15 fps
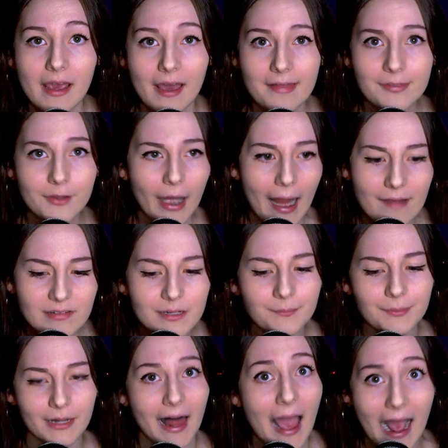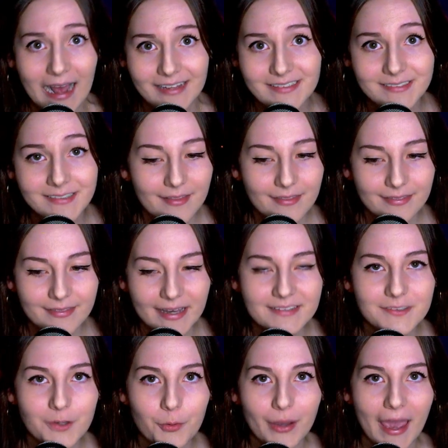And they're having a blast, and
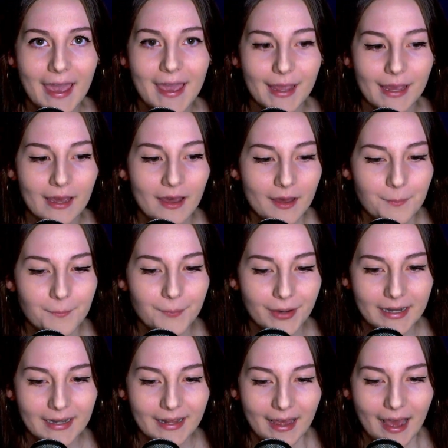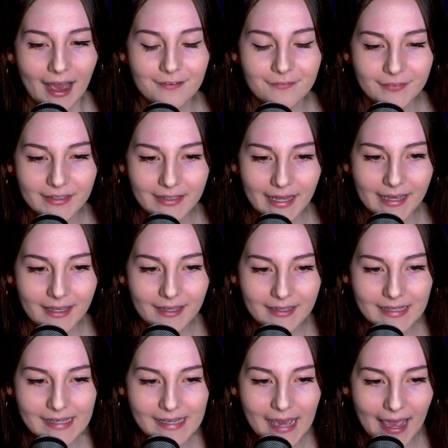that's okay. But I feel like
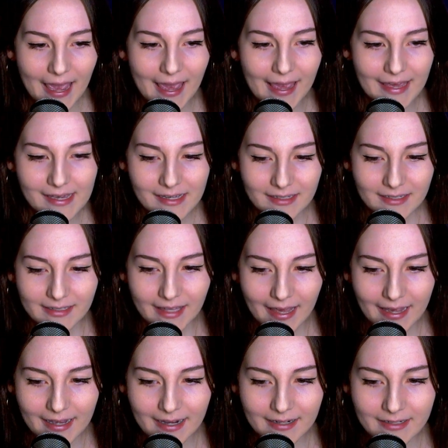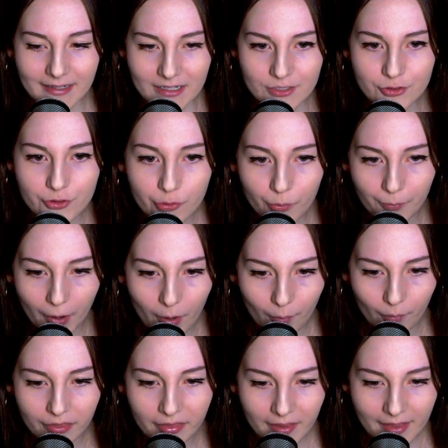EA can do
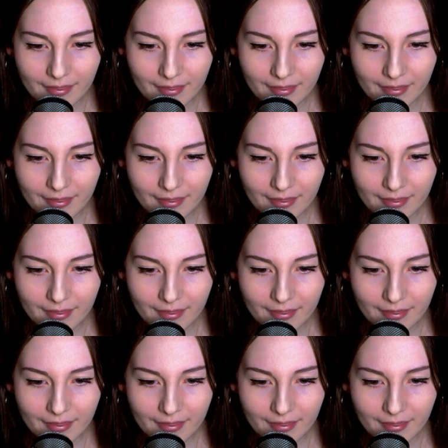both.